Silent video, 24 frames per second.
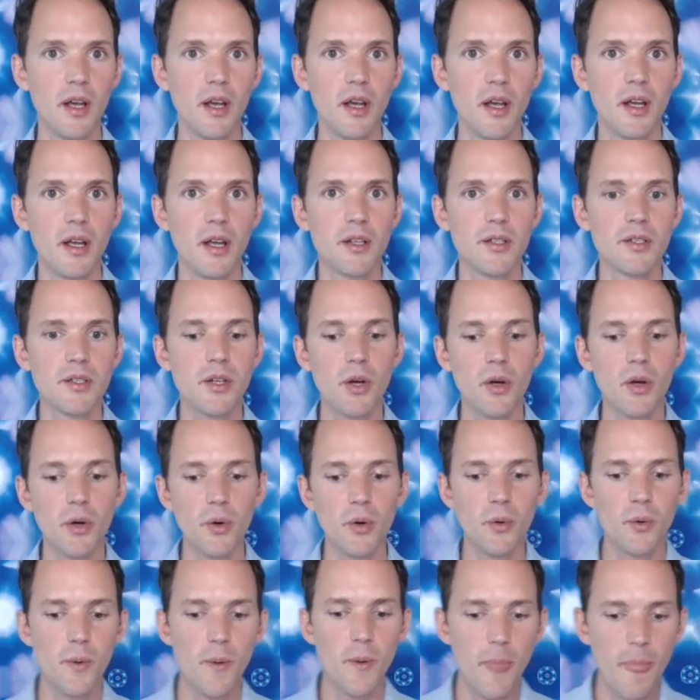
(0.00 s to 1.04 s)

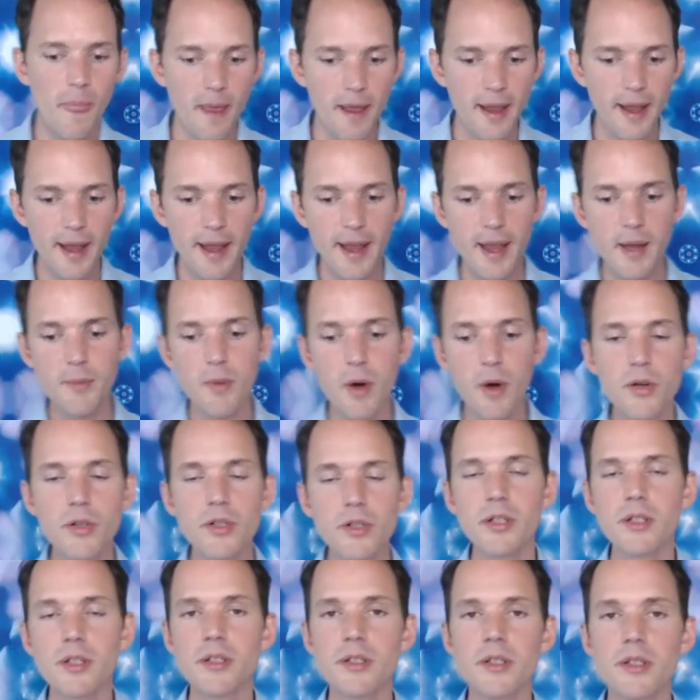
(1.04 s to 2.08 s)
So
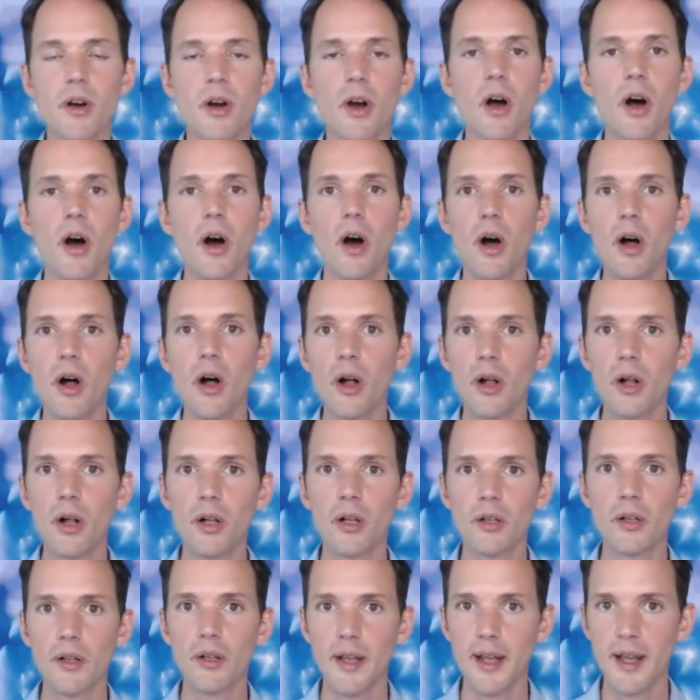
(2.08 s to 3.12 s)
emotions are
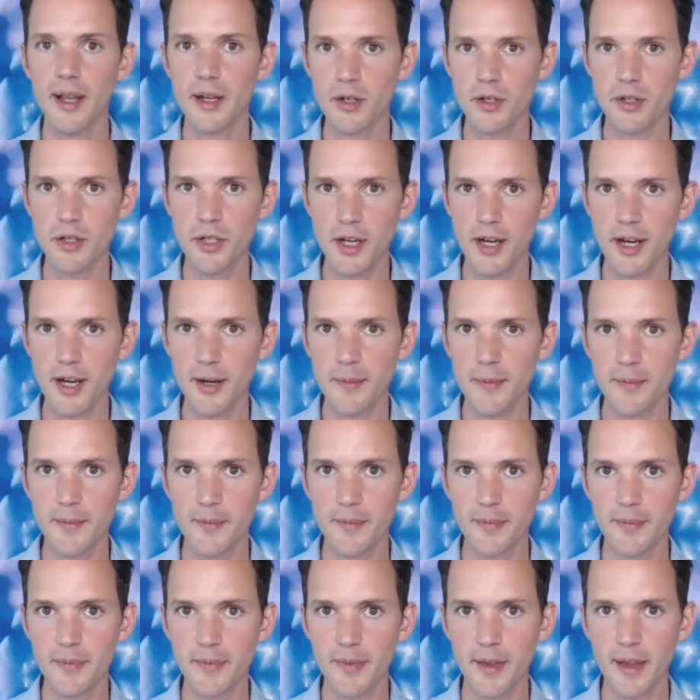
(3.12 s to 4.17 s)
all energy.
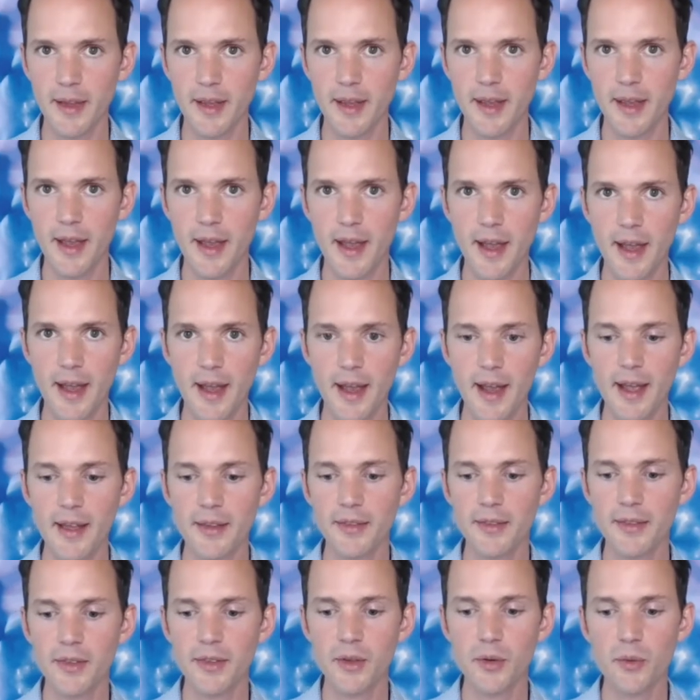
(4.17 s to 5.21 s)
And
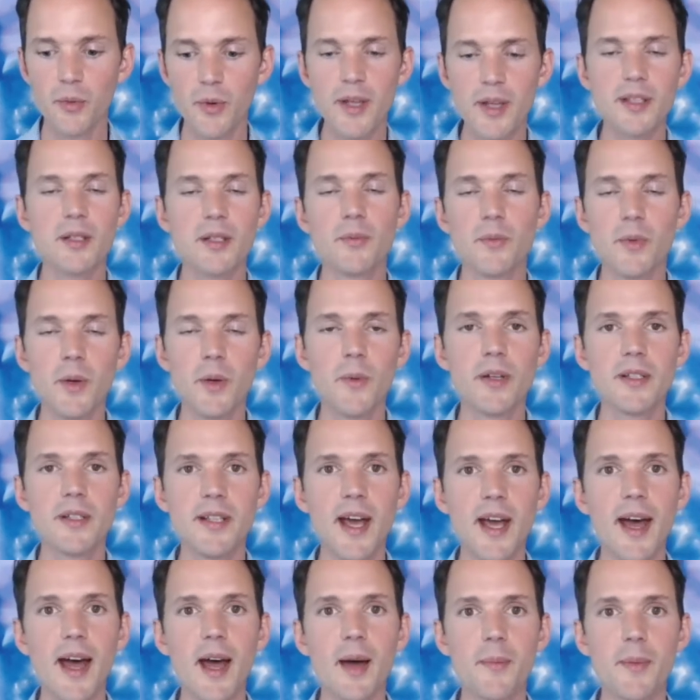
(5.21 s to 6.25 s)
the reason we would
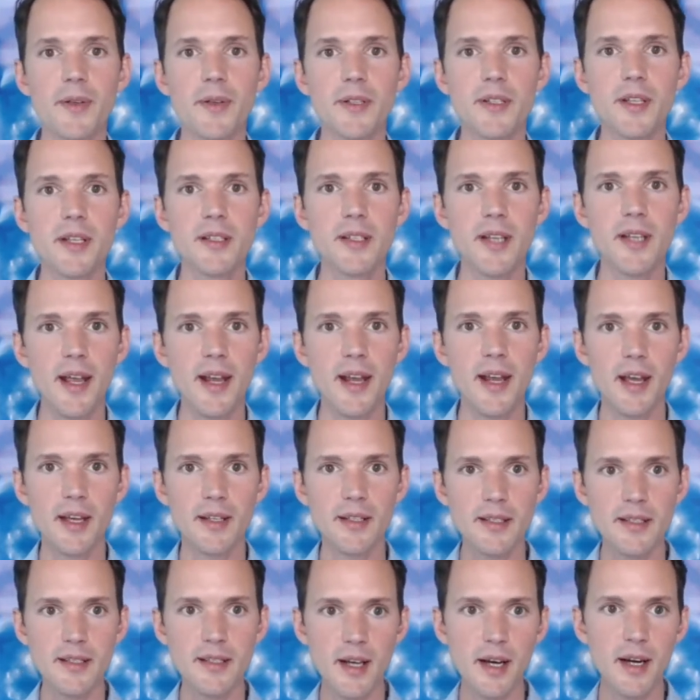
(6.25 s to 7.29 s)
tap is to take a
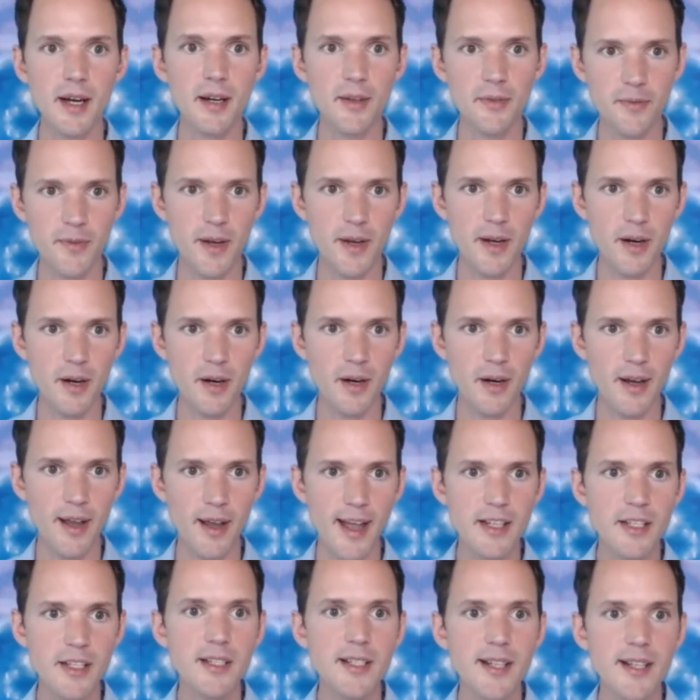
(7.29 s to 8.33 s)
stuck fear
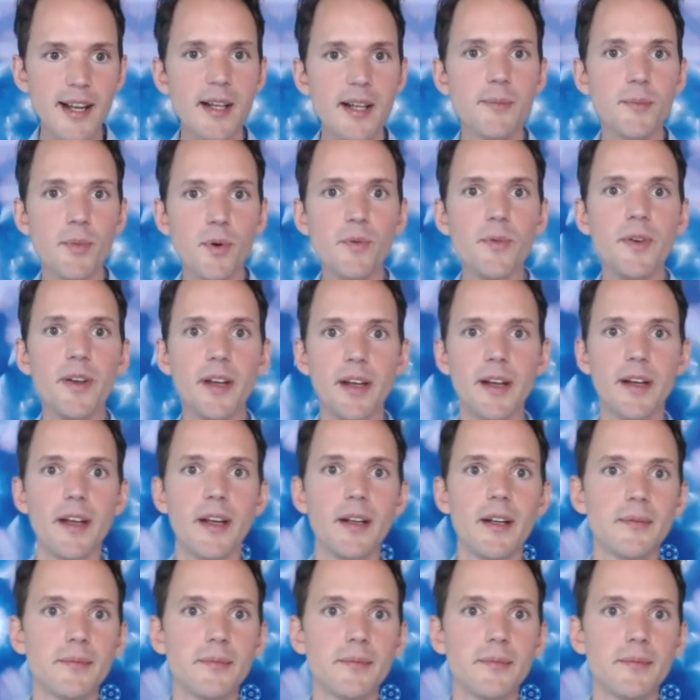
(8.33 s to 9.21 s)
and just get it moving again.